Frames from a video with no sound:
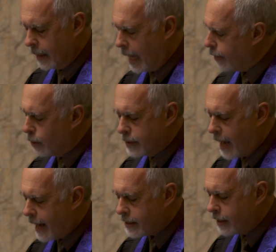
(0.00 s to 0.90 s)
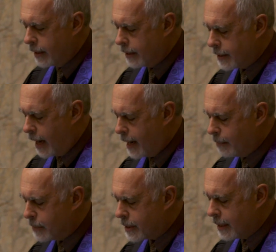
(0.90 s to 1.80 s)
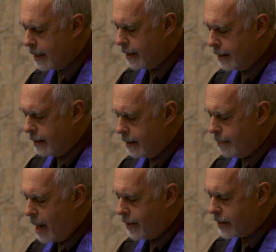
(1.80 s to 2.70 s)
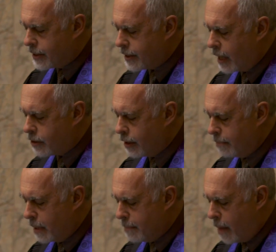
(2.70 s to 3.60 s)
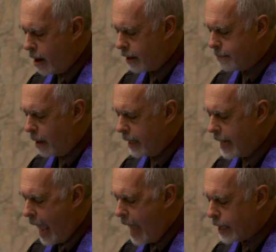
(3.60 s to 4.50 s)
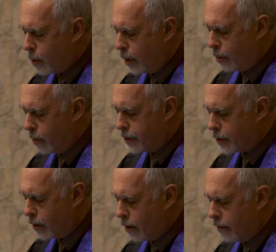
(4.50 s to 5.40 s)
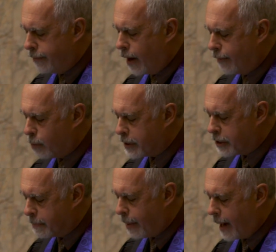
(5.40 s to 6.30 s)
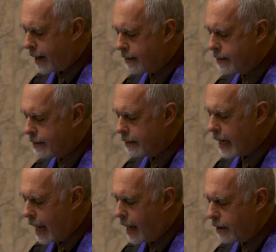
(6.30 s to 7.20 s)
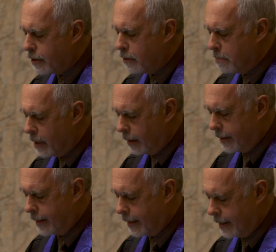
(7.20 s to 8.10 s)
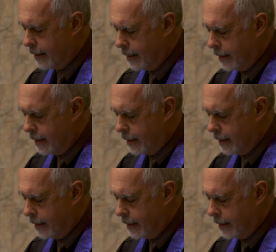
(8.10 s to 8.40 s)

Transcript: And though taxing at times, may this session be marked by an adequate reserve of respect and humility,